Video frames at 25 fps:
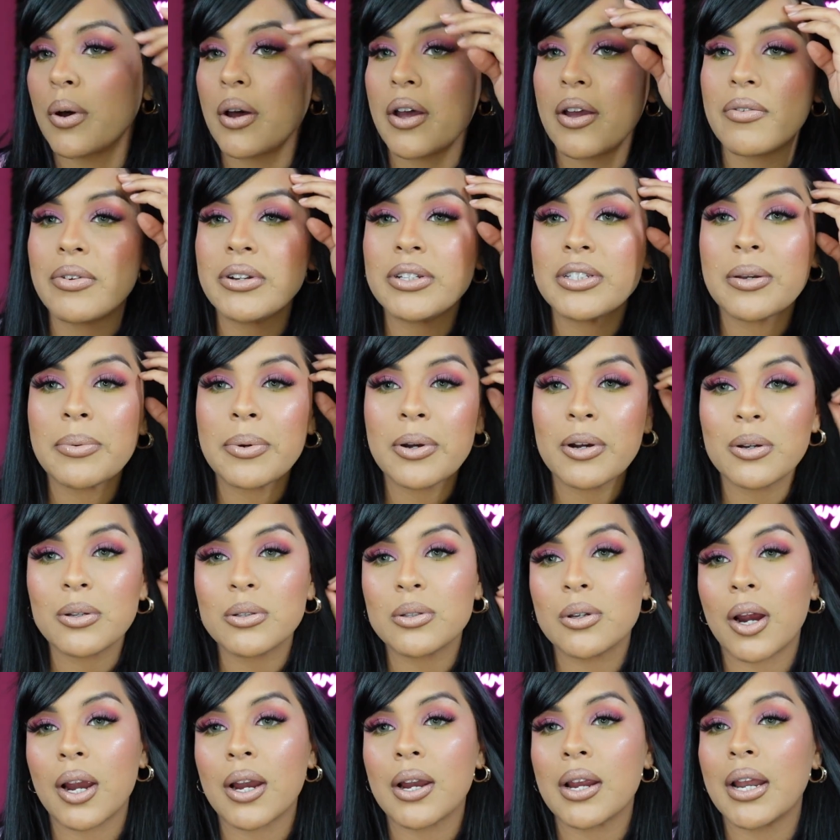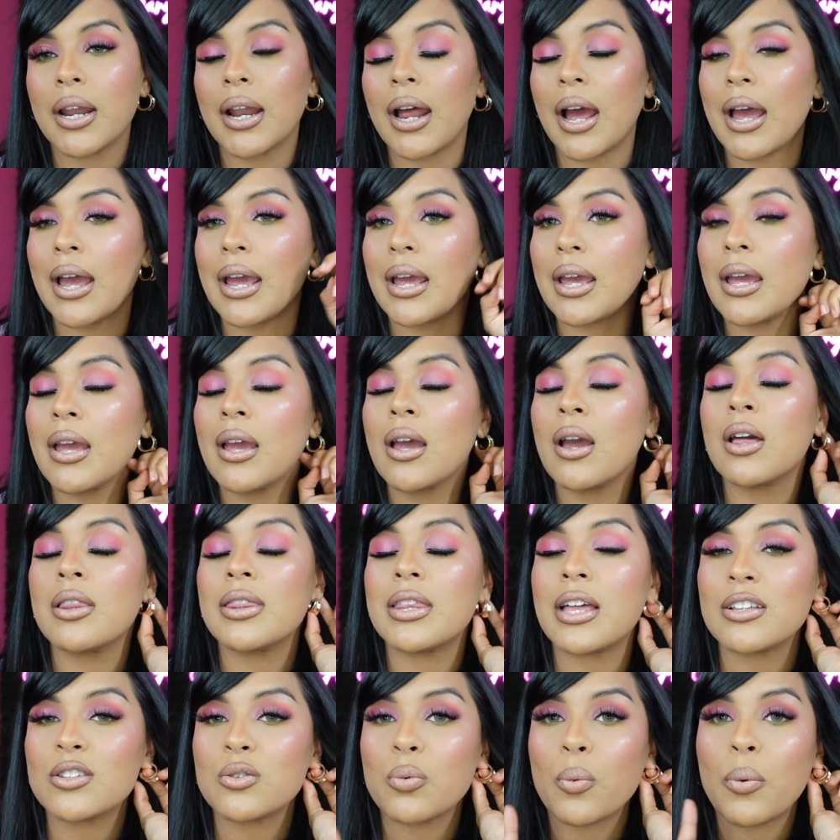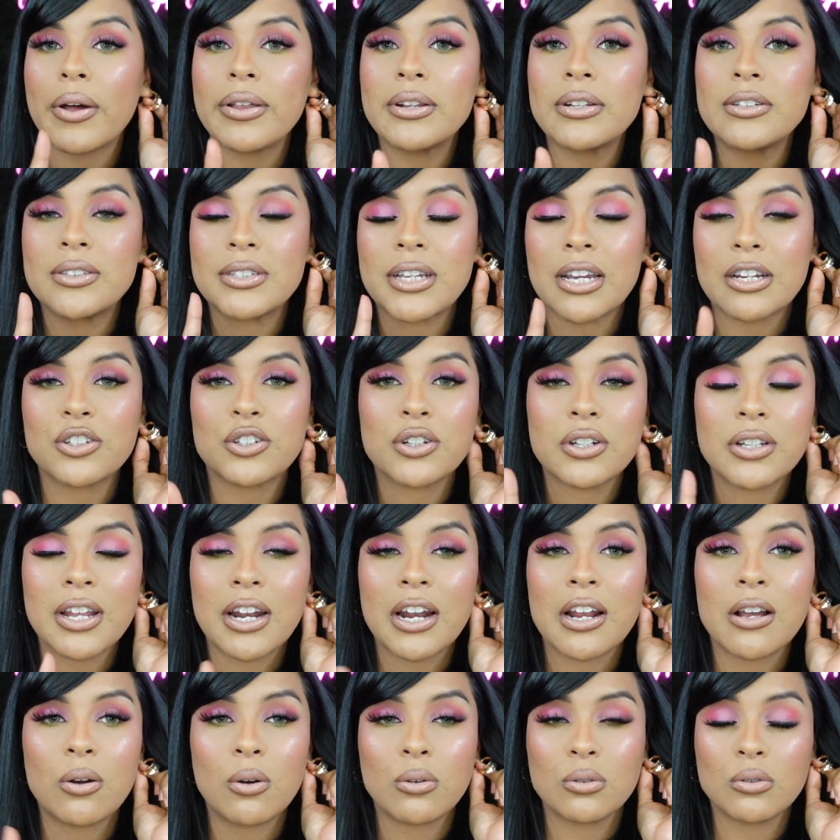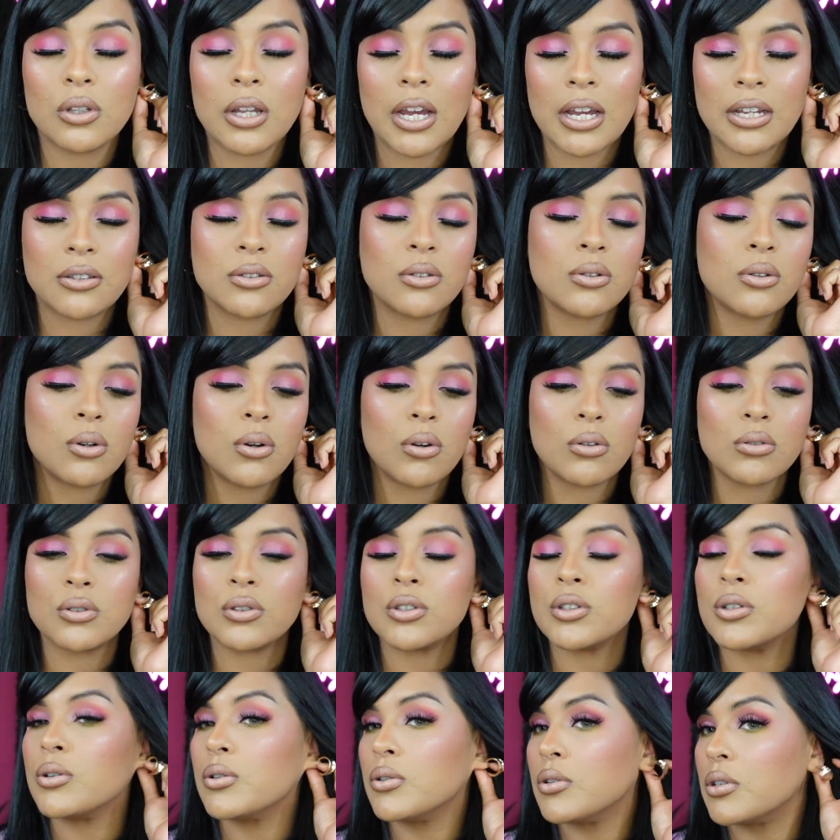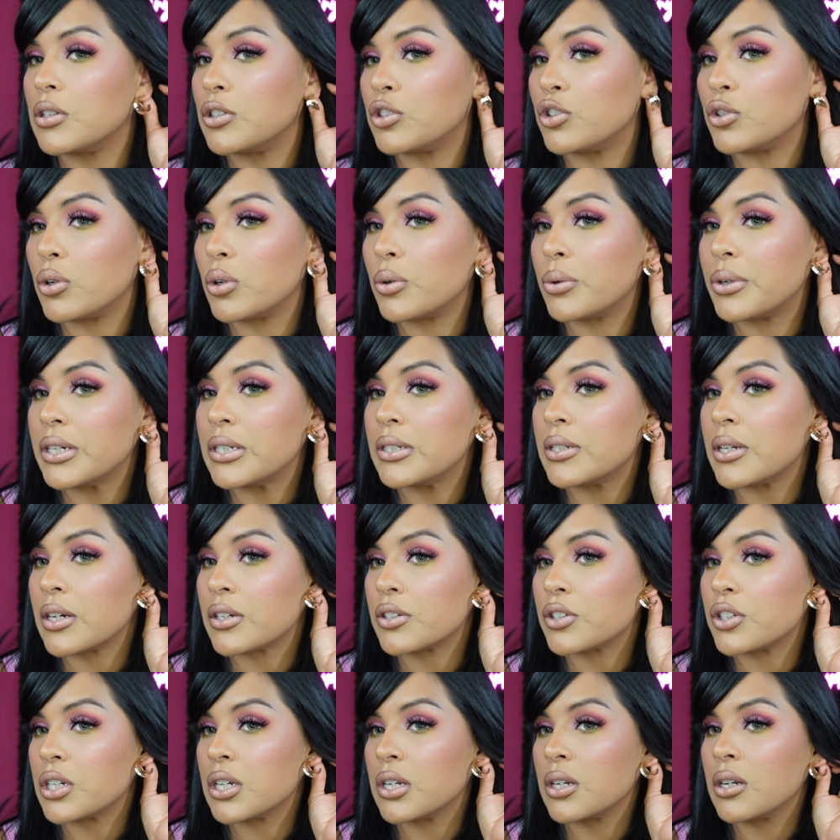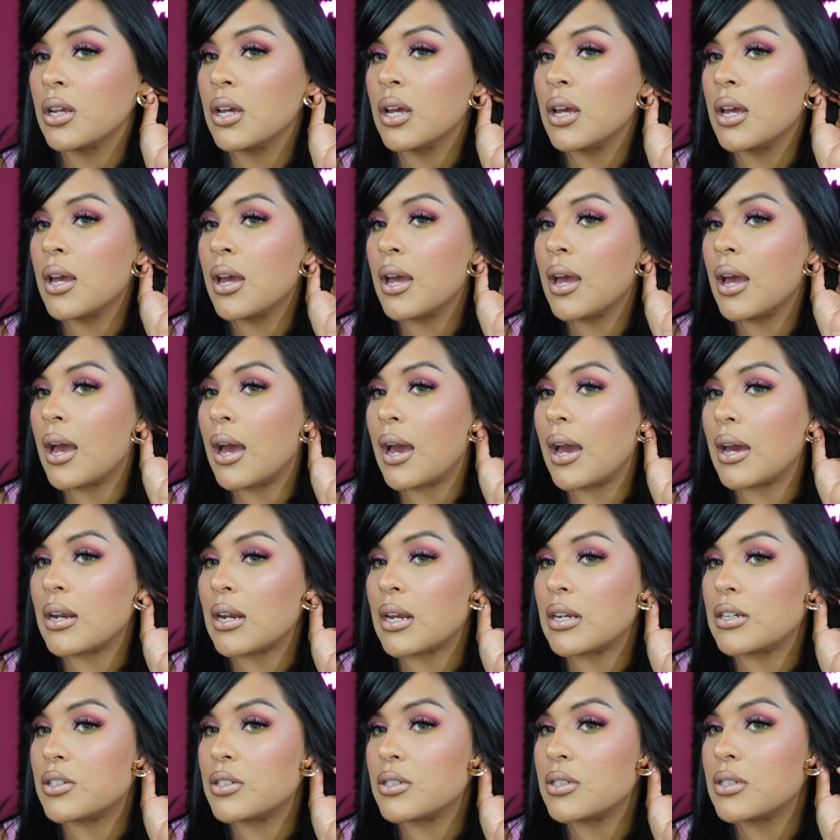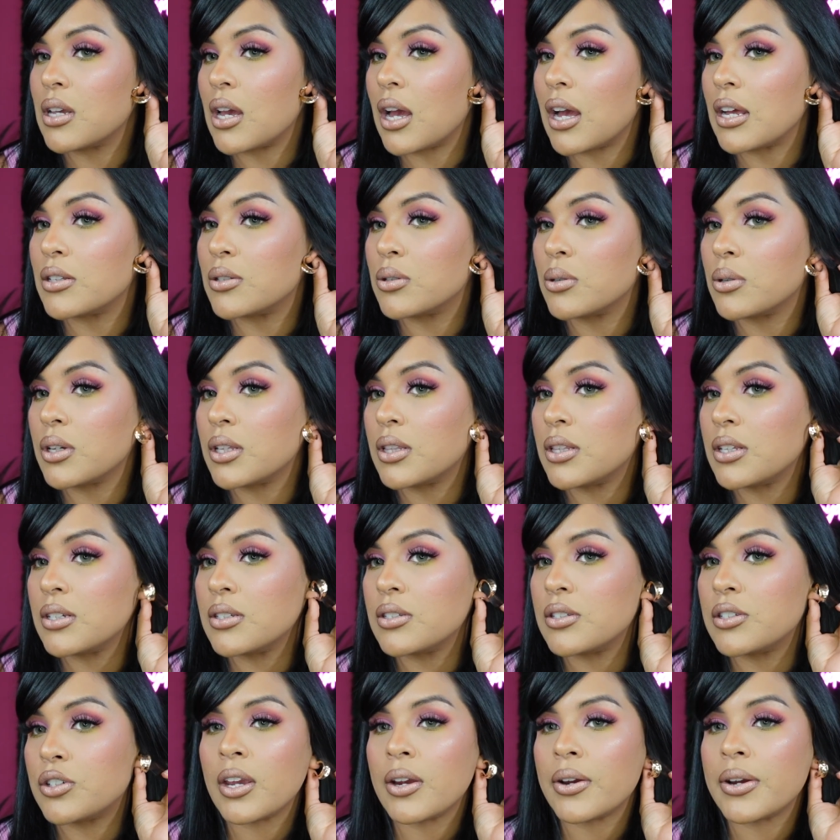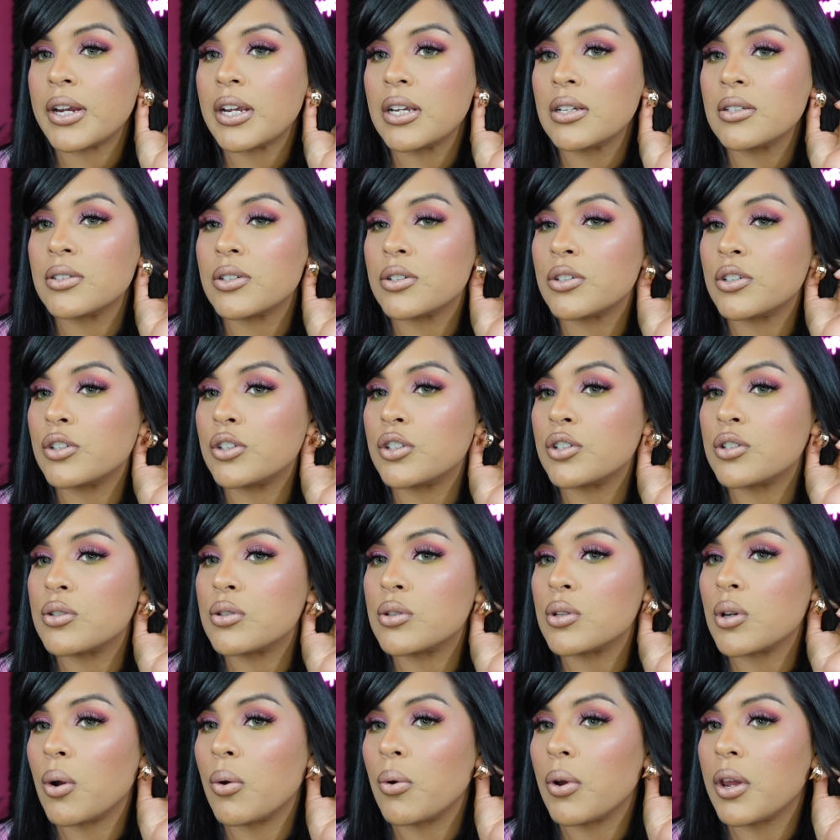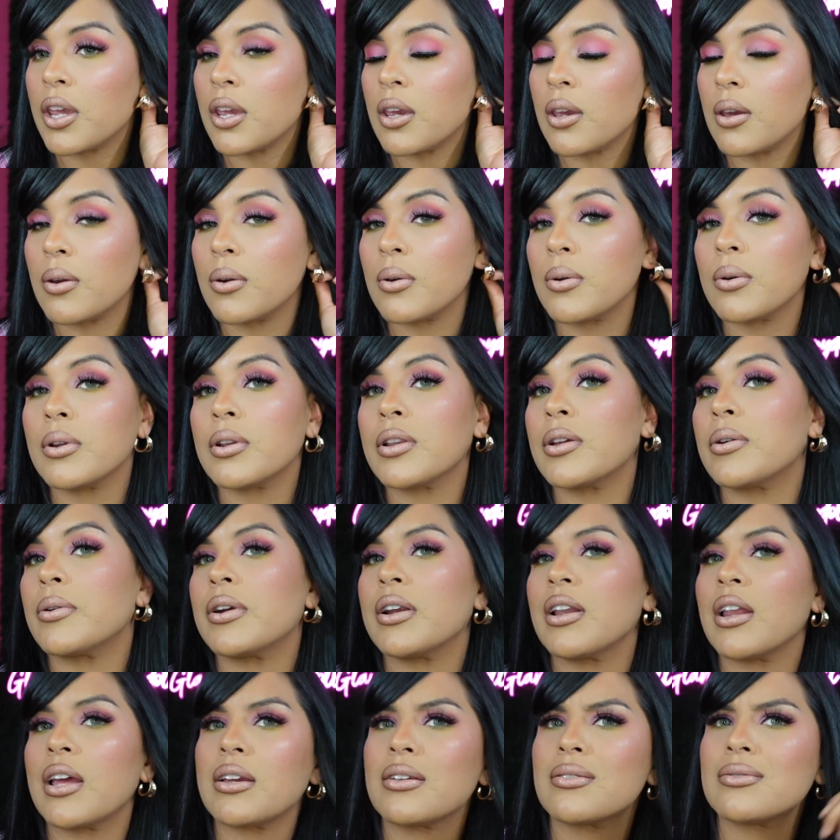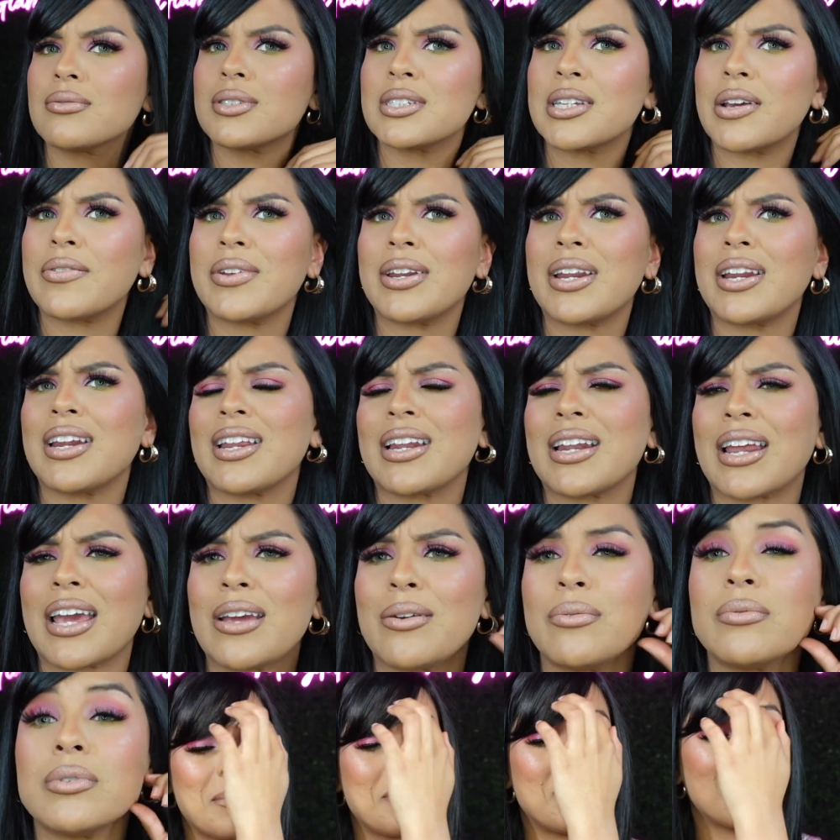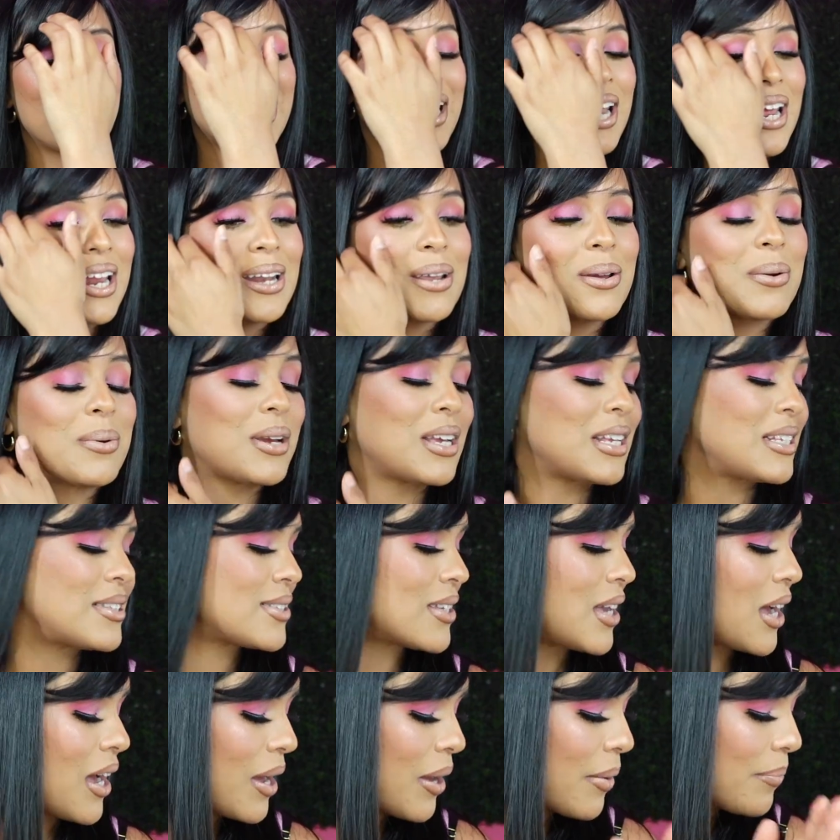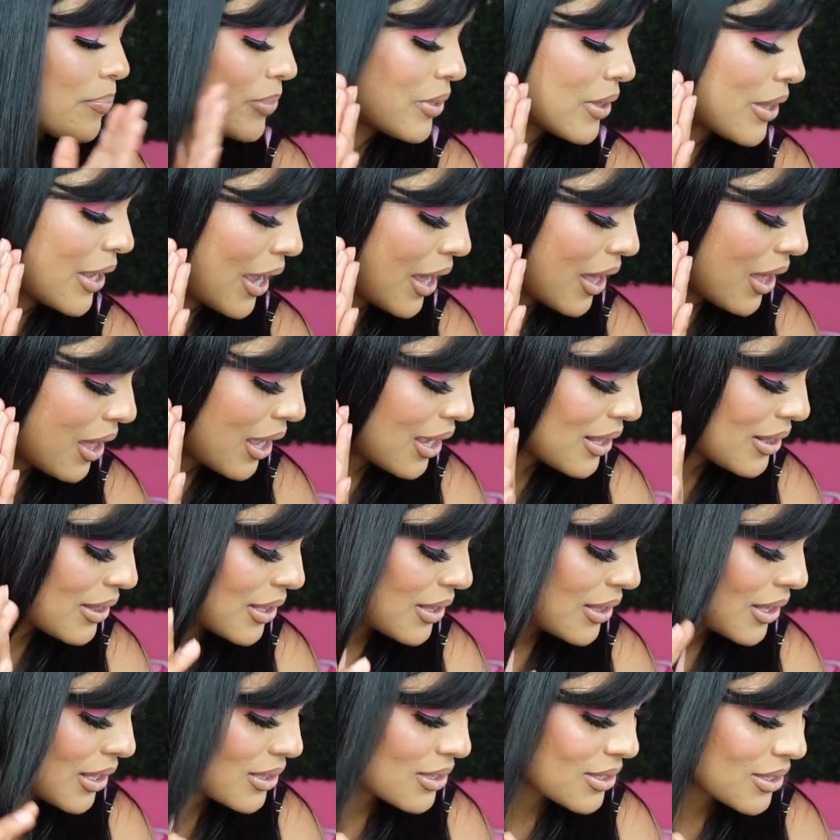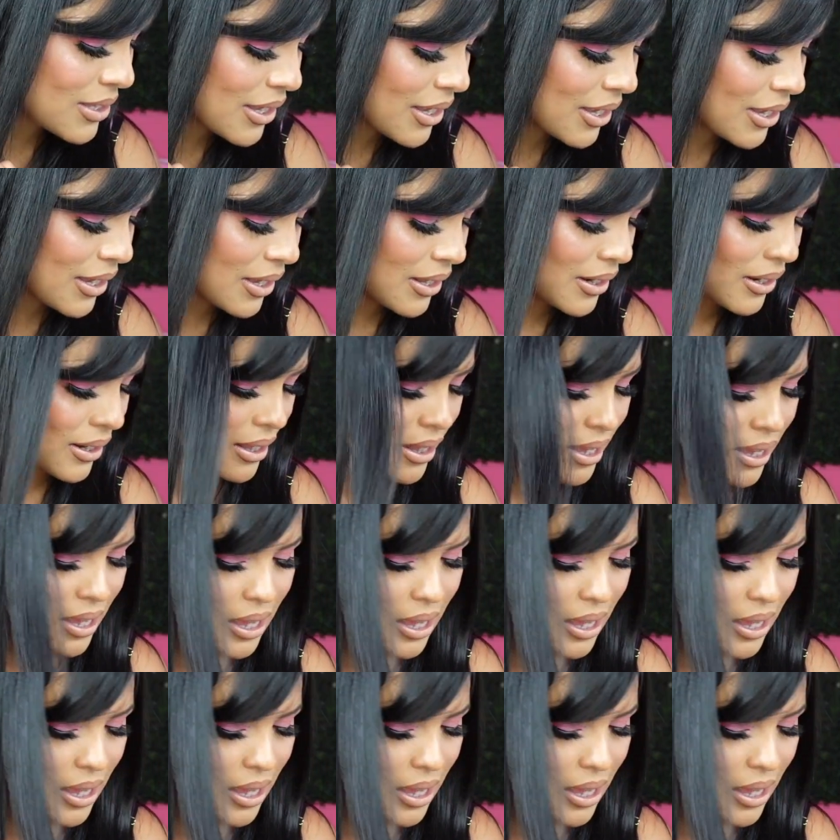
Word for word: well, every time I go to Target, I, that's one section that I go, I do go to, the jewelry section. And I just had to get these earrings. They're so cute. They were like 7.89 But anyways, um, yeah, I think that's it.